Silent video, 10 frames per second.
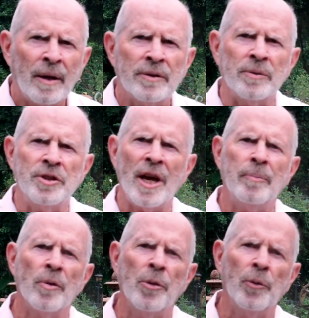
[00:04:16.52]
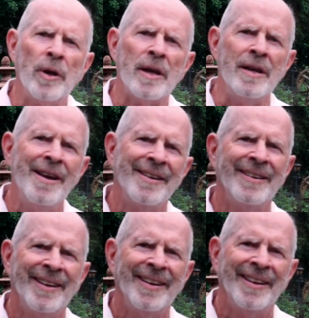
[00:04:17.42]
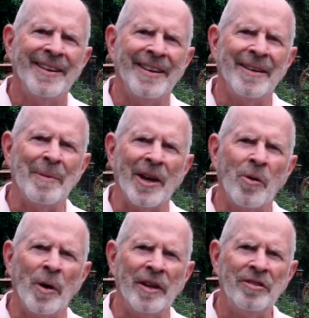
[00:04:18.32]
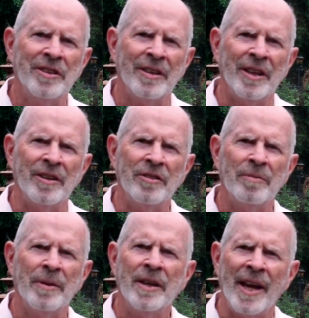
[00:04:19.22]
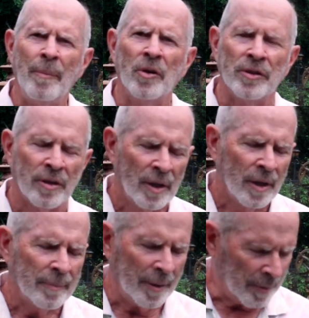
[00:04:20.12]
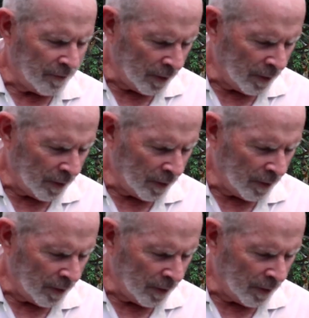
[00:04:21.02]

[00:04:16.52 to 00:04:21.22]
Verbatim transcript: So chapter three uh, in my quest is the cameras. Now, my